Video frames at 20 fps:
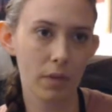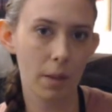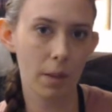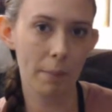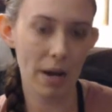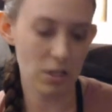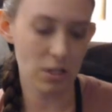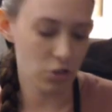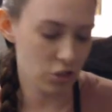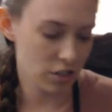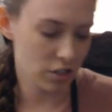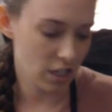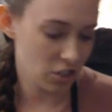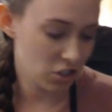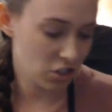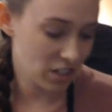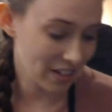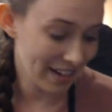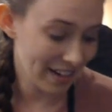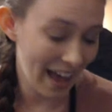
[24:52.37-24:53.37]
Master's
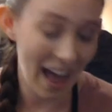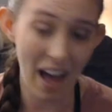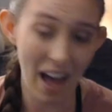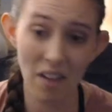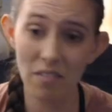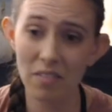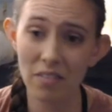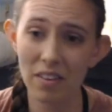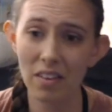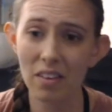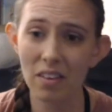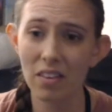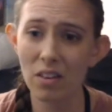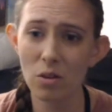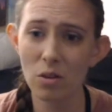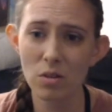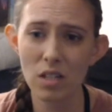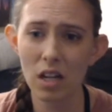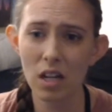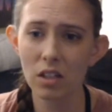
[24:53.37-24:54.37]
Touch didn't have
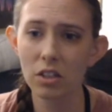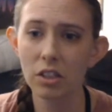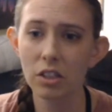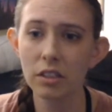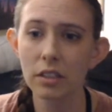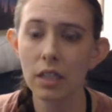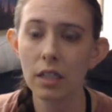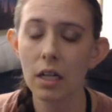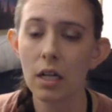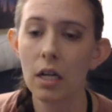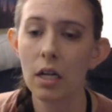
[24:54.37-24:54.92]
those colors.